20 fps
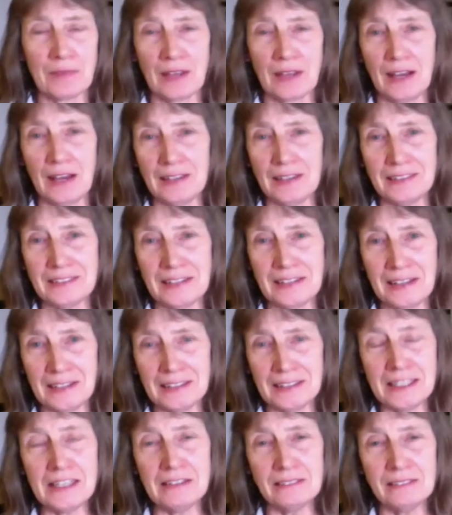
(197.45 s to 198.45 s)
And uh,
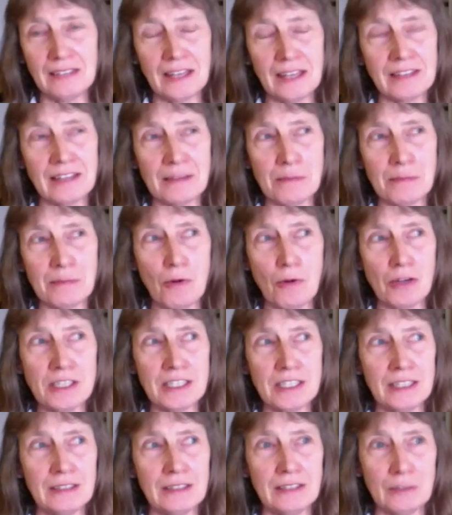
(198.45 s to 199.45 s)
he, at that point,
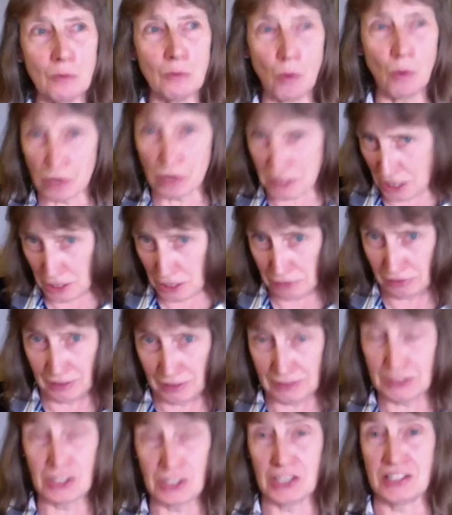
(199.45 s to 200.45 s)
he walked over.
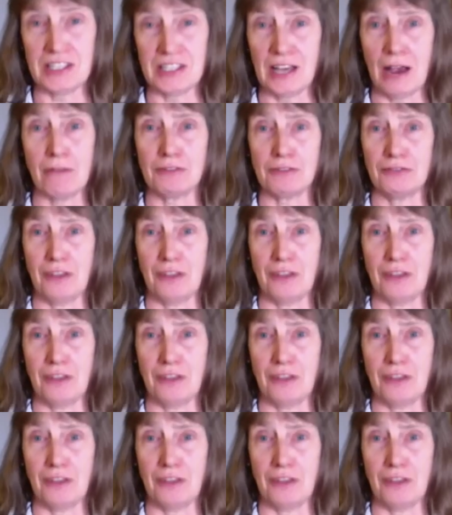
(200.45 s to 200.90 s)
He could see I was